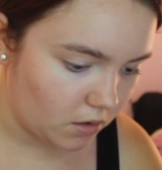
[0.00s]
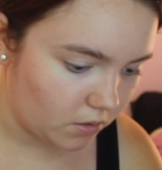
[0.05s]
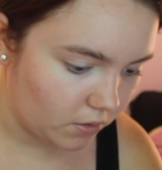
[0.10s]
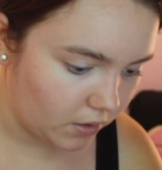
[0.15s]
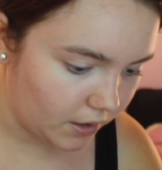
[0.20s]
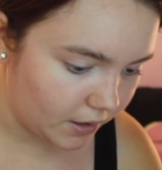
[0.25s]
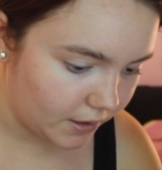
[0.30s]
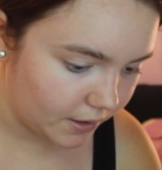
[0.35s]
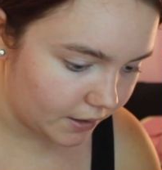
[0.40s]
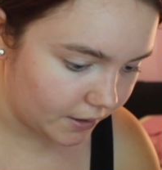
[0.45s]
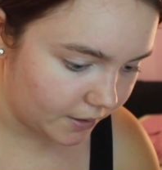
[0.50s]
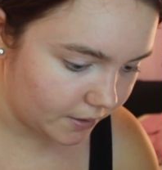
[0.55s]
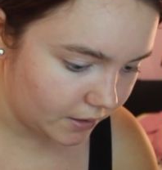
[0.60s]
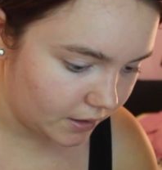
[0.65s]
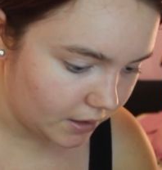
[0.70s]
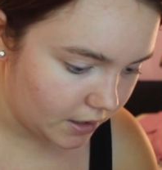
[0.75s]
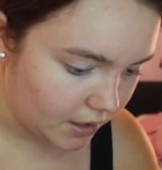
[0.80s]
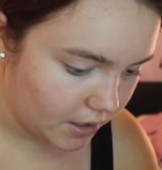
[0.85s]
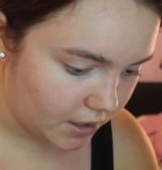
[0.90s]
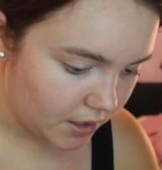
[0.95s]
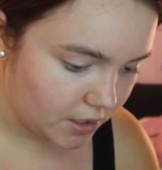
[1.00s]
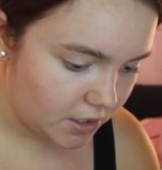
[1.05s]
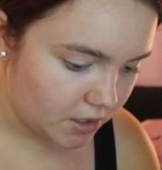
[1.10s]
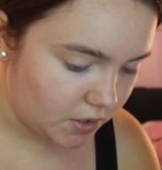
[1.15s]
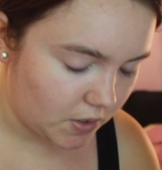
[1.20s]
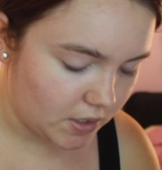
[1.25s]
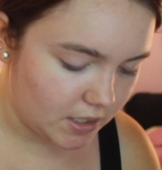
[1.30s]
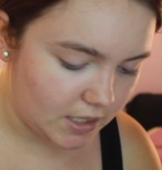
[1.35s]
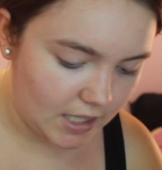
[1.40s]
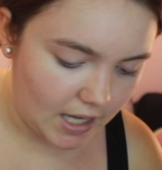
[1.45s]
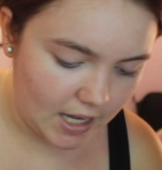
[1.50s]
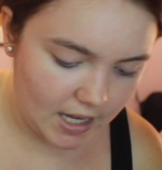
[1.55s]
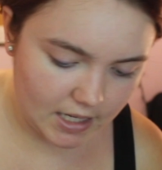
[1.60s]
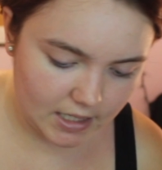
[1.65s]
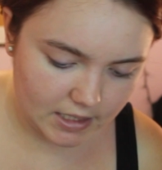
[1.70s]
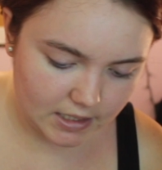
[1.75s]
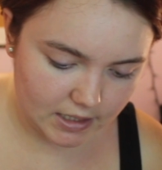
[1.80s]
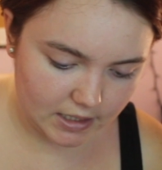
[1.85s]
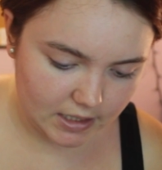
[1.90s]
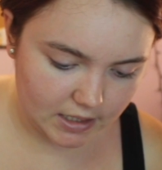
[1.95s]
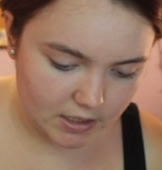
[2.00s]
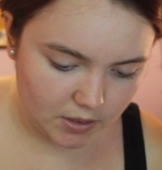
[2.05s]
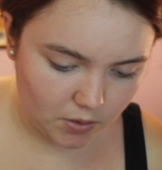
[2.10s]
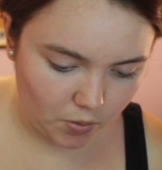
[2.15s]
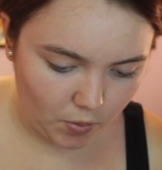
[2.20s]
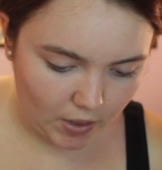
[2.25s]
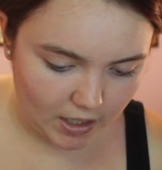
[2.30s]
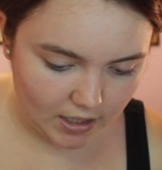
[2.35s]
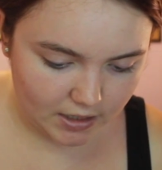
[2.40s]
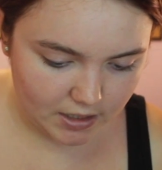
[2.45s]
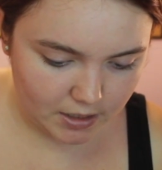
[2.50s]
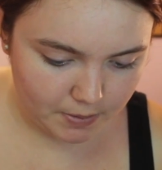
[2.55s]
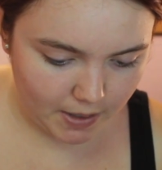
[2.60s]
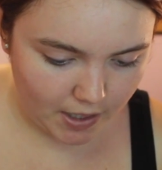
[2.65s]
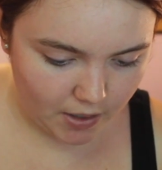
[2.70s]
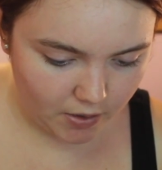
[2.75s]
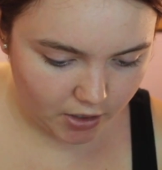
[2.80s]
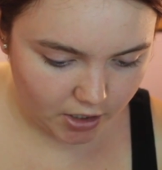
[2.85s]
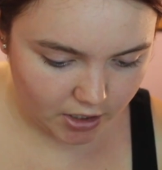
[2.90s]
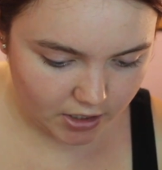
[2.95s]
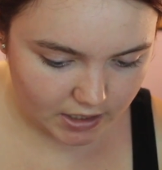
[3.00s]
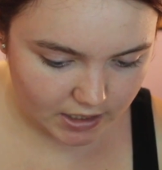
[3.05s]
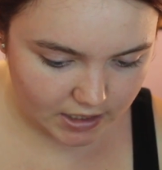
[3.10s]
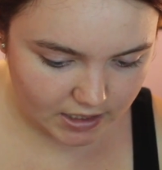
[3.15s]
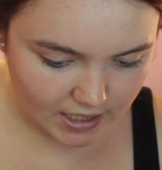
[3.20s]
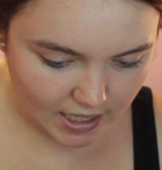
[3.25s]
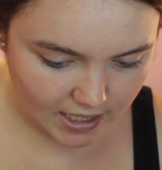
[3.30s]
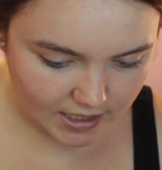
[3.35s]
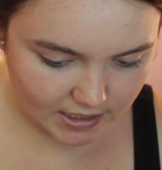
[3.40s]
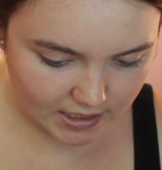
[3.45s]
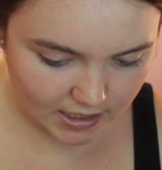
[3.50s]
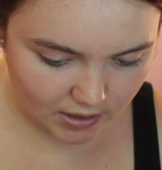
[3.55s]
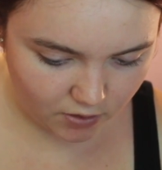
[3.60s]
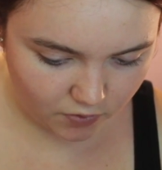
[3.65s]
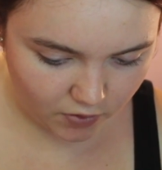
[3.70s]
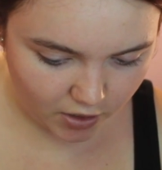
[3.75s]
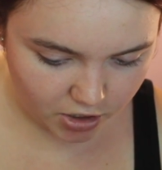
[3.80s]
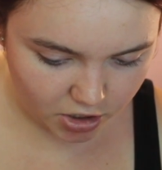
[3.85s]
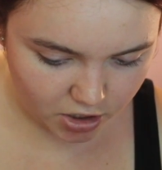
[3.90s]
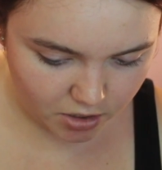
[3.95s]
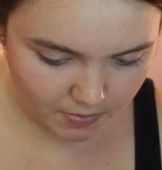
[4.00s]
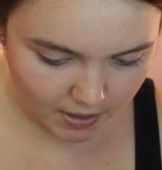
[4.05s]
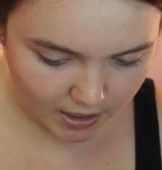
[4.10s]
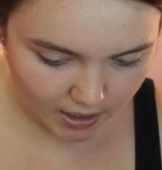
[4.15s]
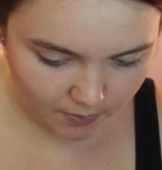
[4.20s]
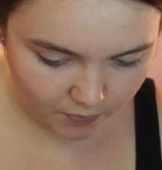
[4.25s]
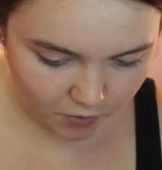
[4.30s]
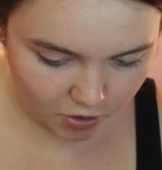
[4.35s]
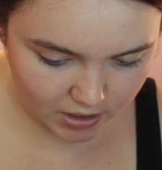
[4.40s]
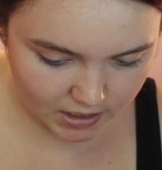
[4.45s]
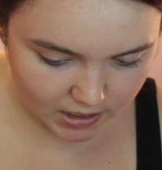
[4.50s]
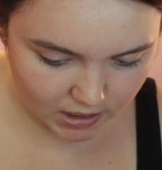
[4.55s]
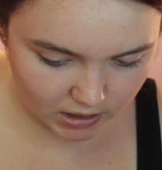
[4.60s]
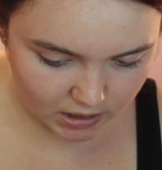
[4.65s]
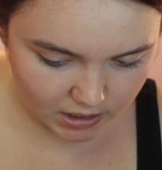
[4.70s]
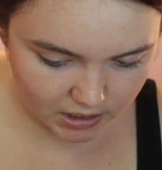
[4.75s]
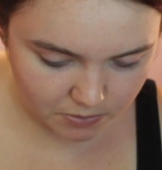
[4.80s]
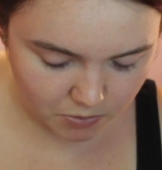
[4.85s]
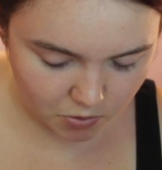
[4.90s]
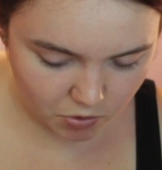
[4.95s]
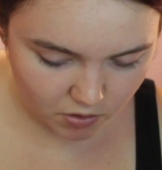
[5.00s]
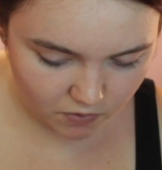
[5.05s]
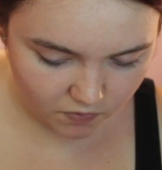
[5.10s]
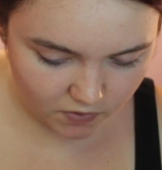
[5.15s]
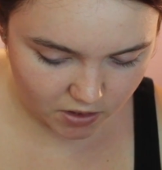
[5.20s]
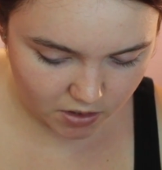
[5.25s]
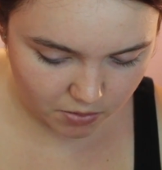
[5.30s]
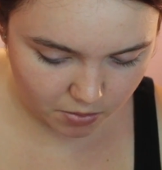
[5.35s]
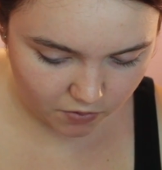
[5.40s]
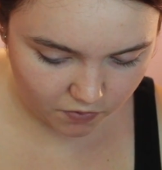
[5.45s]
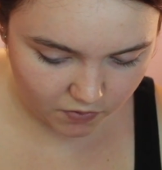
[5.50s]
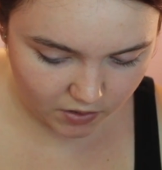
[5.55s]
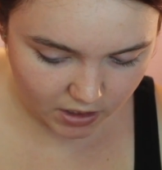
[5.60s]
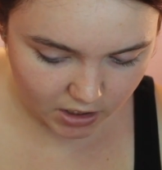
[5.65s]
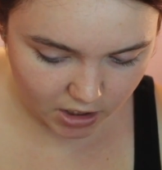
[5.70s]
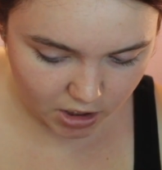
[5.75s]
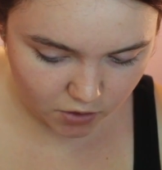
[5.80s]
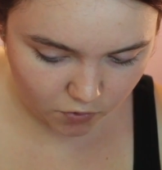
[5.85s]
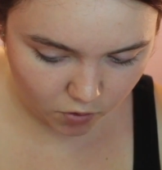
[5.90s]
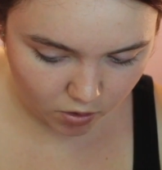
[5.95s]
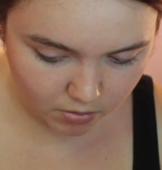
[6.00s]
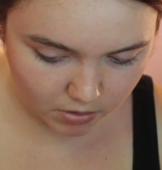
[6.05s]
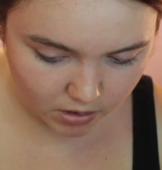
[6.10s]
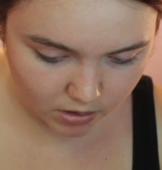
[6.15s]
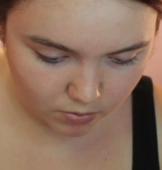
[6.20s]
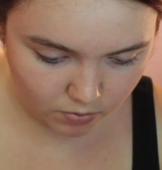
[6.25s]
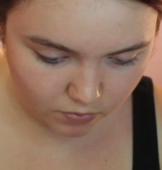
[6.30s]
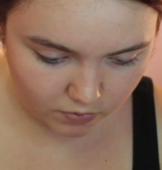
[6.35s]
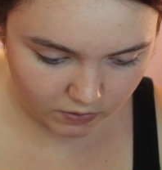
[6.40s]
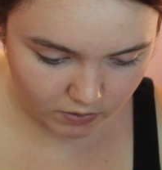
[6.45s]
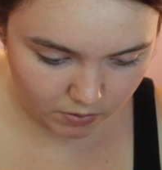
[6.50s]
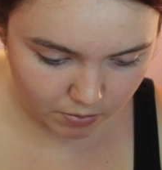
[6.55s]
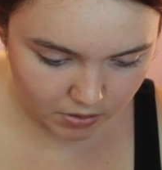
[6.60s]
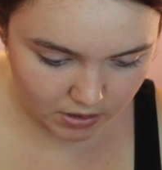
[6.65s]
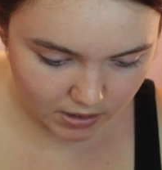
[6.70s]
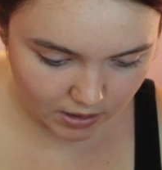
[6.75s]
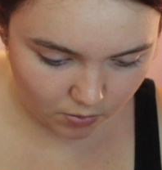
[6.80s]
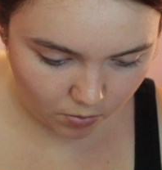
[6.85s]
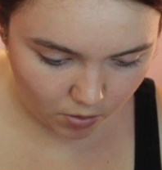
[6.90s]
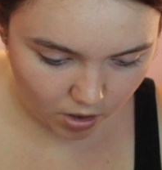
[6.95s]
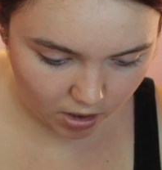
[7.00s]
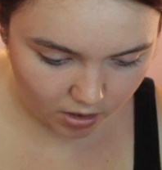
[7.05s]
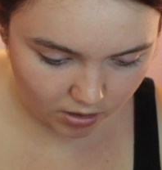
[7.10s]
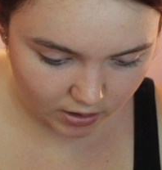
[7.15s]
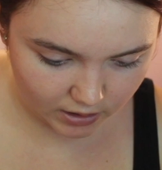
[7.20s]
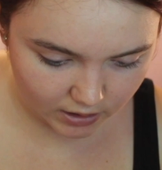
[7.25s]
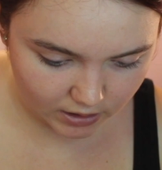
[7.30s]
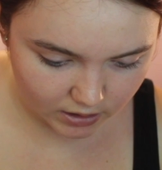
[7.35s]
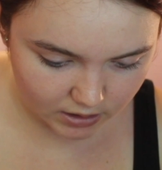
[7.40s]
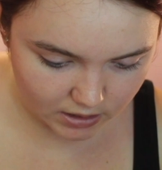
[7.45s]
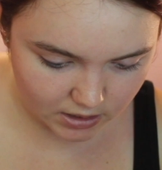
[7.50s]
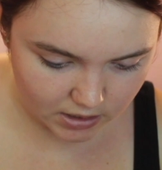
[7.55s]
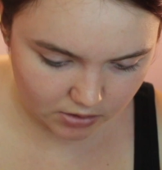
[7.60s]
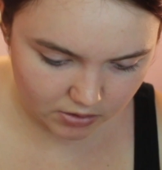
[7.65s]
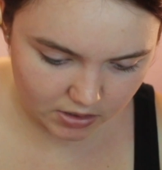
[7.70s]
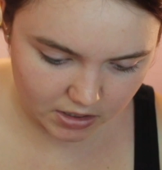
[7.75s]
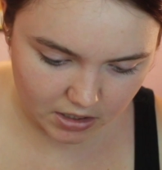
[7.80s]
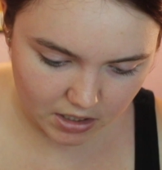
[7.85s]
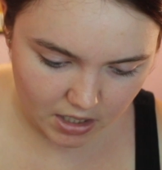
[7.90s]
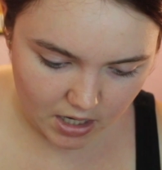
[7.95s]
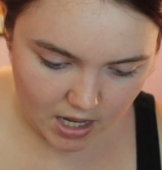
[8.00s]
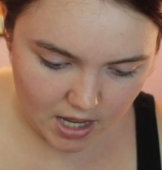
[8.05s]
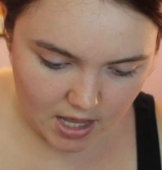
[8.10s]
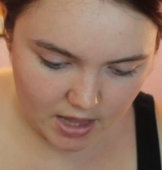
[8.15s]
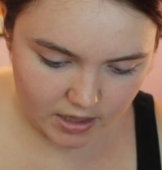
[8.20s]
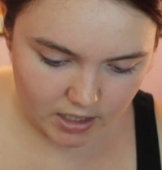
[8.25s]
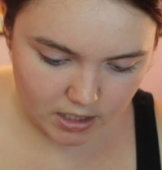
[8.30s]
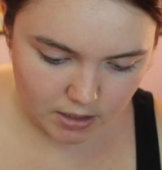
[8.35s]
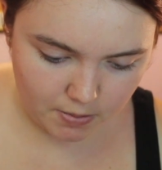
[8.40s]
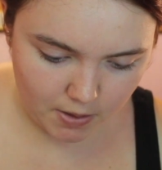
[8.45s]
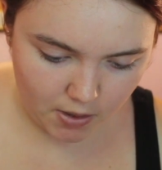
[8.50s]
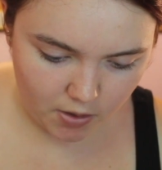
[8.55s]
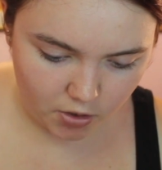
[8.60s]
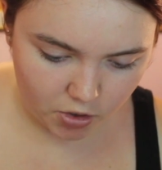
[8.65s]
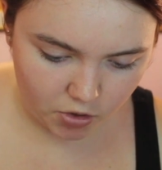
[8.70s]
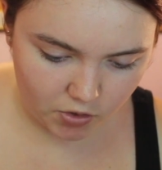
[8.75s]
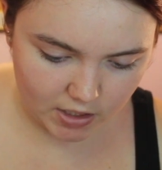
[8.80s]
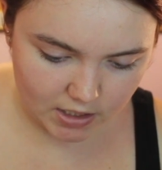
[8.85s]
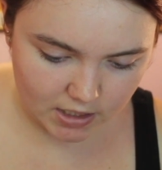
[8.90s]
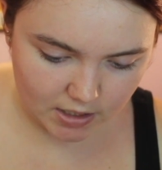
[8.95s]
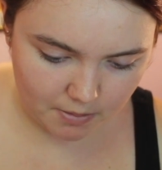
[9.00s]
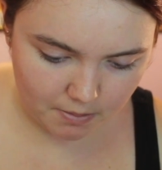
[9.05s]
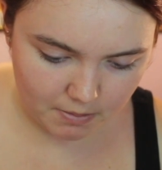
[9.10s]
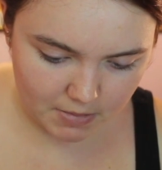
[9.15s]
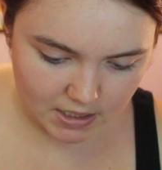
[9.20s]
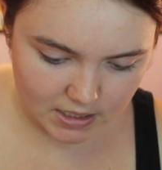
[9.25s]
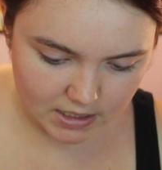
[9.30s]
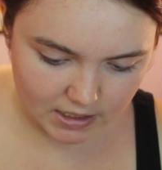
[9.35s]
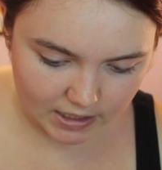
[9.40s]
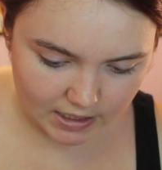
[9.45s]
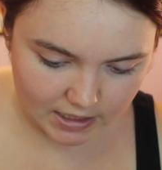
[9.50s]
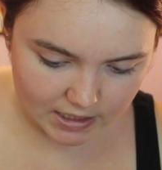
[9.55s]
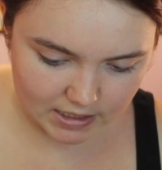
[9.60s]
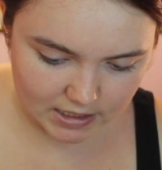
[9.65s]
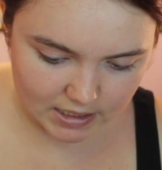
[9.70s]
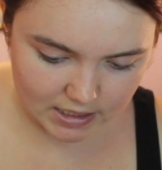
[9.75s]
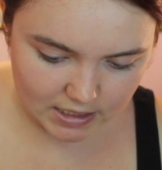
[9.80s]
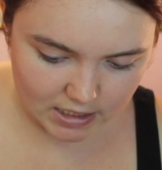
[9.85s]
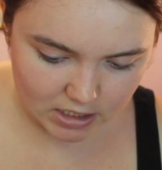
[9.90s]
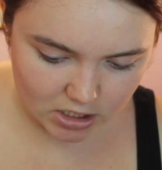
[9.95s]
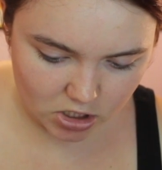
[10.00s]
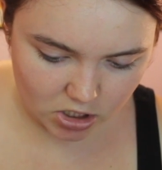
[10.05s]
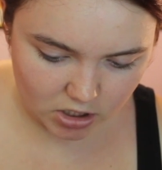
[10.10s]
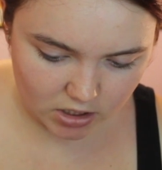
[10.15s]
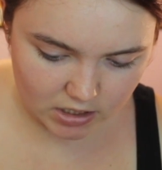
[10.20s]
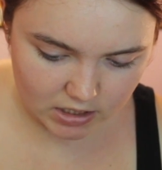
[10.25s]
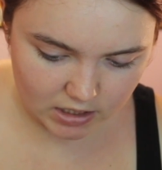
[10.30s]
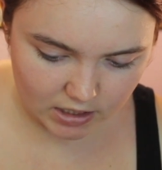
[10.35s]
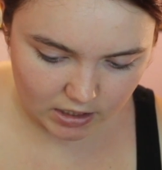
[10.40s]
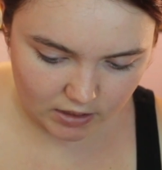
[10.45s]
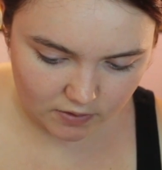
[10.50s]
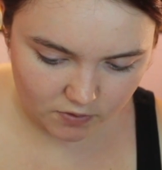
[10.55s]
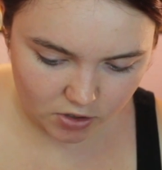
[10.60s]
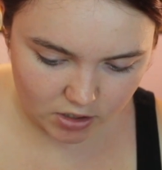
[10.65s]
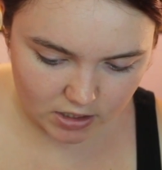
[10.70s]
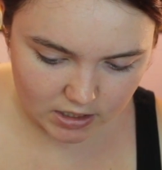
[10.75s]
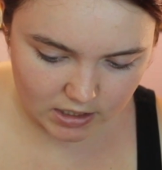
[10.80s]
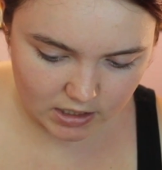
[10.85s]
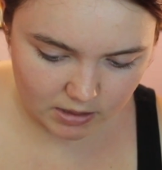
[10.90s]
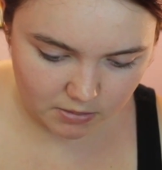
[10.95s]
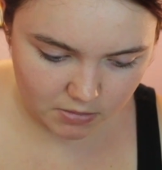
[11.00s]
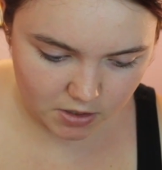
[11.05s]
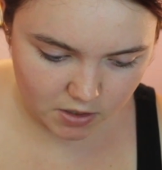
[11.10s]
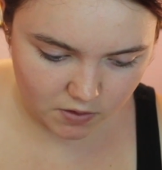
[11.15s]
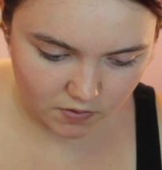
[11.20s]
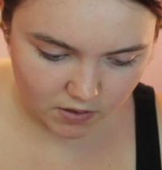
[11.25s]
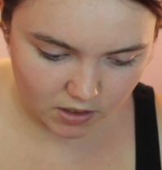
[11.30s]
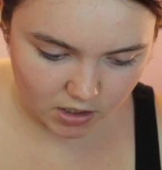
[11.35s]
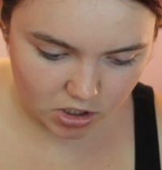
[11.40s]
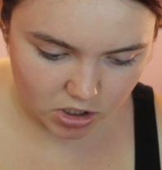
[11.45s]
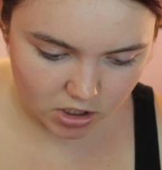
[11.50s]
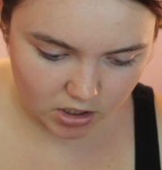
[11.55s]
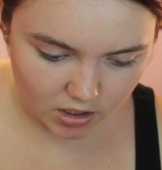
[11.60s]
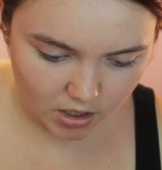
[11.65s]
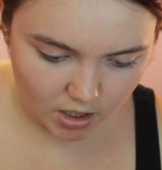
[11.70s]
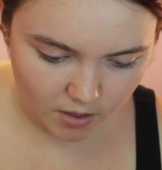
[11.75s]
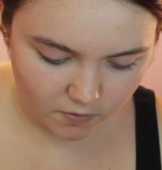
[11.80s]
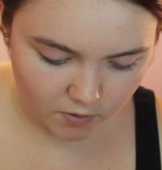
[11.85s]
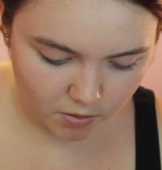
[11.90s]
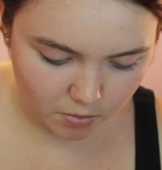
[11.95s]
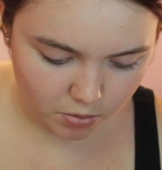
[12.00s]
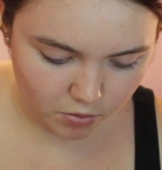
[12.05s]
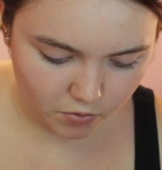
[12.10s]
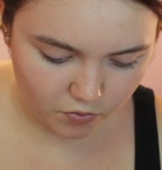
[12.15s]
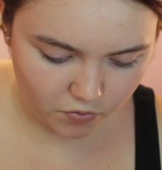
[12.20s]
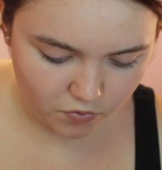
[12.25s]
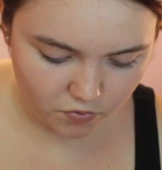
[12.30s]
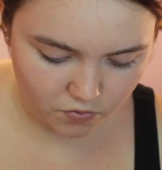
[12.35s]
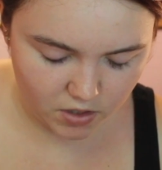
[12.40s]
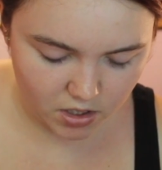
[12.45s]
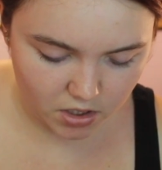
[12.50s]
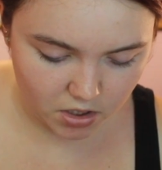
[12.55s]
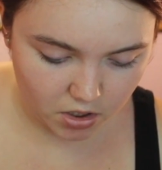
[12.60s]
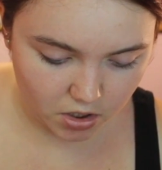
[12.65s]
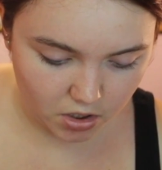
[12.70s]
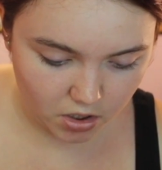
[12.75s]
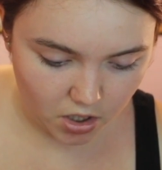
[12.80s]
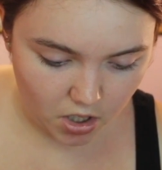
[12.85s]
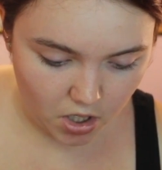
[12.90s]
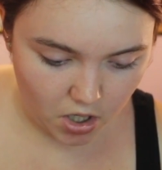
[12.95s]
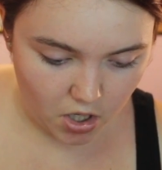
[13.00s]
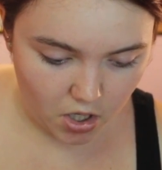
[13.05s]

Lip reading: Okay. So it says, this weightless powder sets and refreshes makeup for a silky smooth invisible finish, formulated with 50% water and glycerin. This powder creates a mist-like sensation on the skin for a seamless finish and comfortable feel.